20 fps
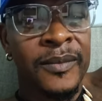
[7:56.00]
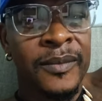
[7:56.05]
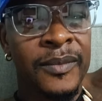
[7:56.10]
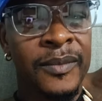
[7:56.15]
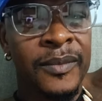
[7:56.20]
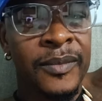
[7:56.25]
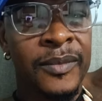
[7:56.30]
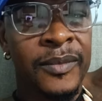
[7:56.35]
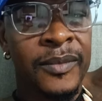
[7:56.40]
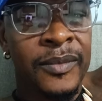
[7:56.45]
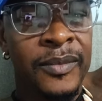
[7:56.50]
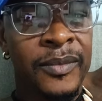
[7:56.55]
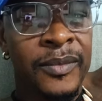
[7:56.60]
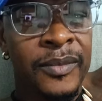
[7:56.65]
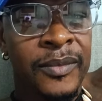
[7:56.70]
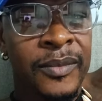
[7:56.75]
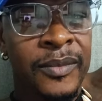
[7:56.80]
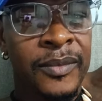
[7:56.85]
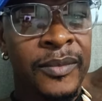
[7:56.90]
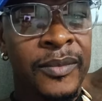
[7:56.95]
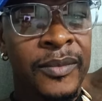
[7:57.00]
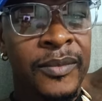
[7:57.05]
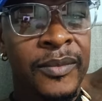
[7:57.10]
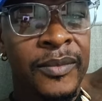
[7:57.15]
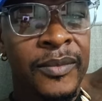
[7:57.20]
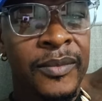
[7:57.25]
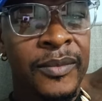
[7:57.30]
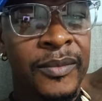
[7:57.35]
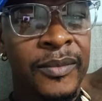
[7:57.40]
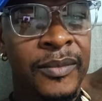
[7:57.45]

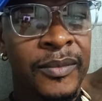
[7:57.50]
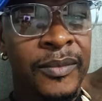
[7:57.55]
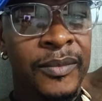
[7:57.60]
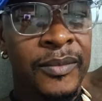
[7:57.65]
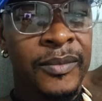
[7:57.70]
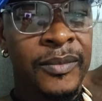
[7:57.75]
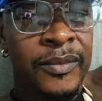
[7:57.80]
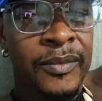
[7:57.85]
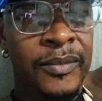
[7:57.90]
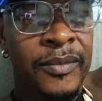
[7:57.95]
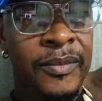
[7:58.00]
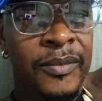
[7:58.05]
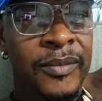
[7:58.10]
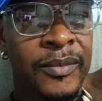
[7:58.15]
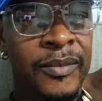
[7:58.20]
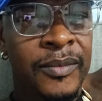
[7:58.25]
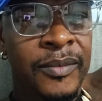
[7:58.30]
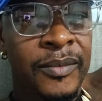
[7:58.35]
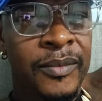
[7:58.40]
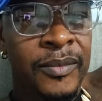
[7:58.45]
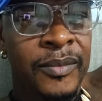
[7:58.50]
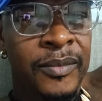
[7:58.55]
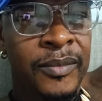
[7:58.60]
(no one is talking)